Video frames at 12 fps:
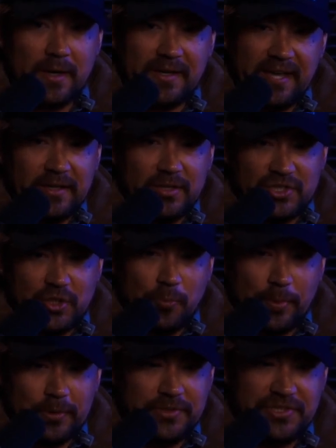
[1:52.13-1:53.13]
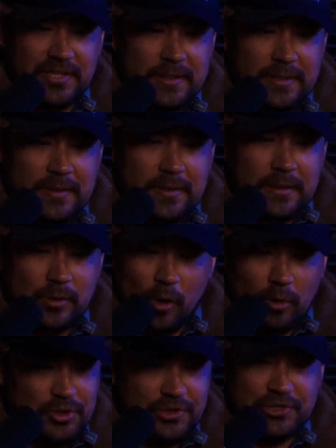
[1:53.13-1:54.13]
King Soopers,
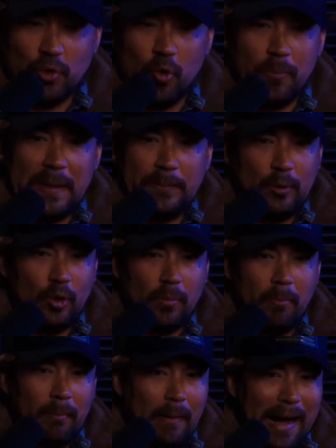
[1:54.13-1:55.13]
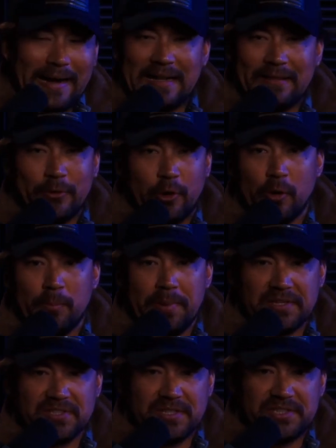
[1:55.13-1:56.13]
grocery store people minding their own
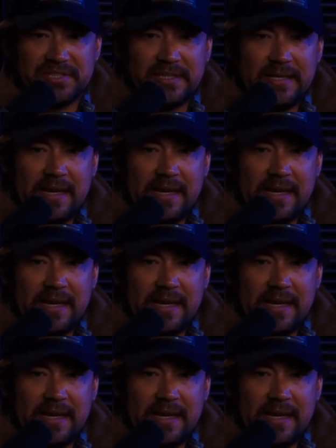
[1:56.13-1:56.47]
business,